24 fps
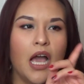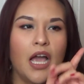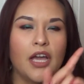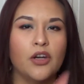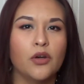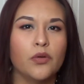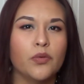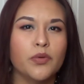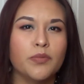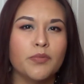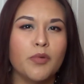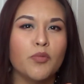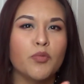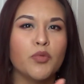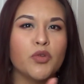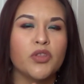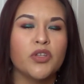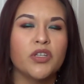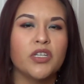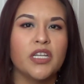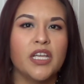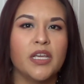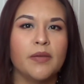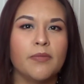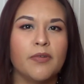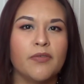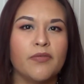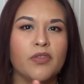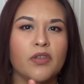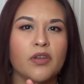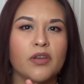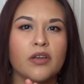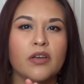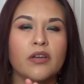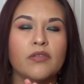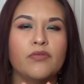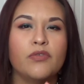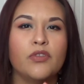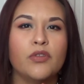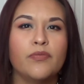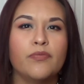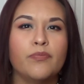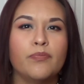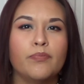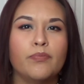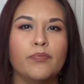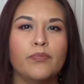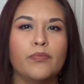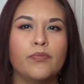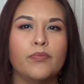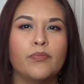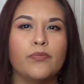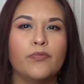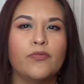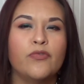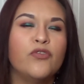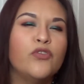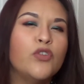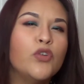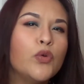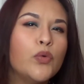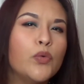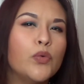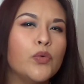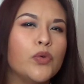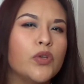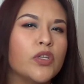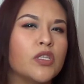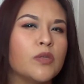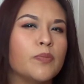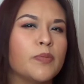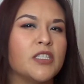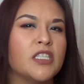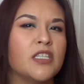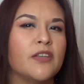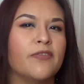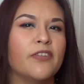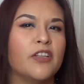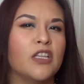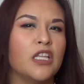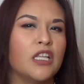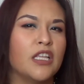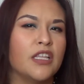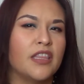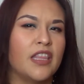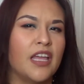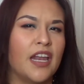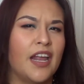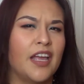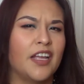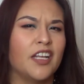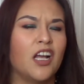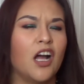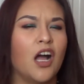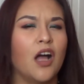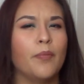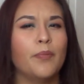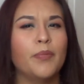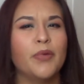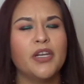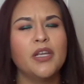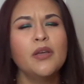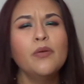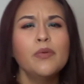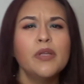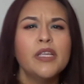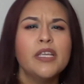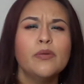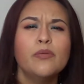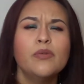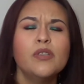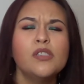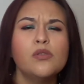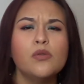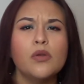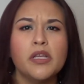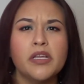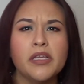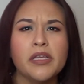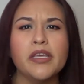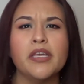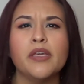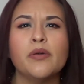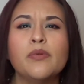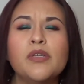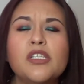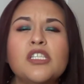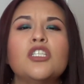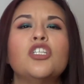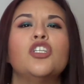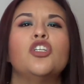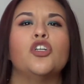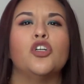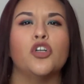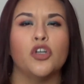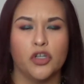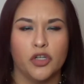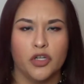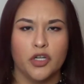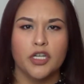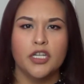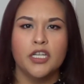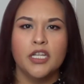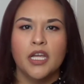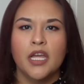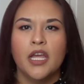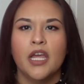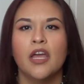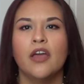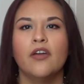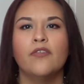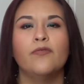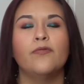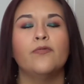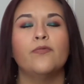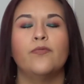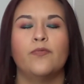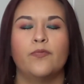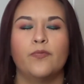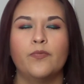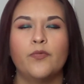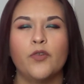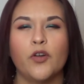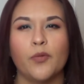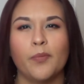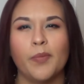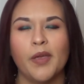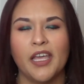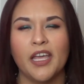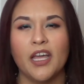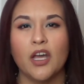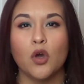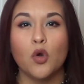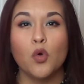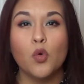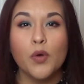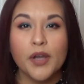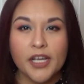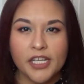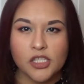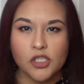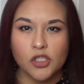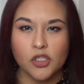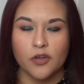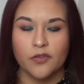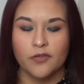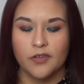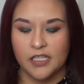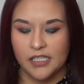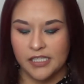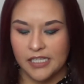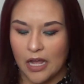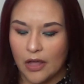I don't remember the name of the food specifically that I got, but it was good for being a quick service.